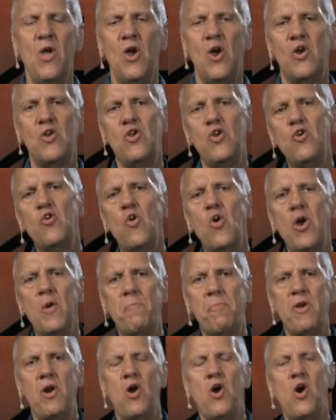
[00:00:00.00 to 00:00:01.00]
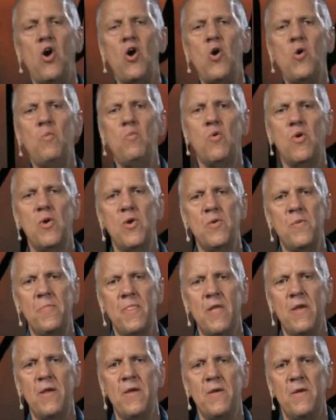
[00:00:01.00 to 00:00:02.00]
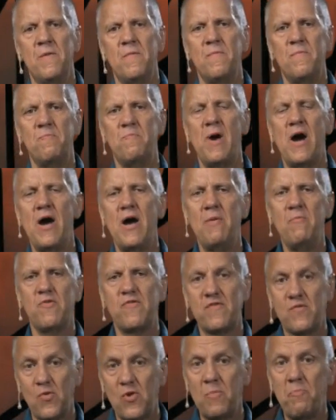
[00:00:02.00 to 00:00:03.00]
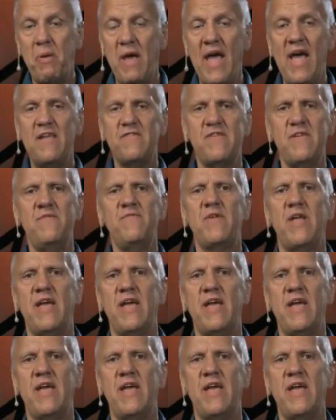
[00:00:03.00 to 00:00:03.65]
Or you grew up in a home where mom was sort of passive,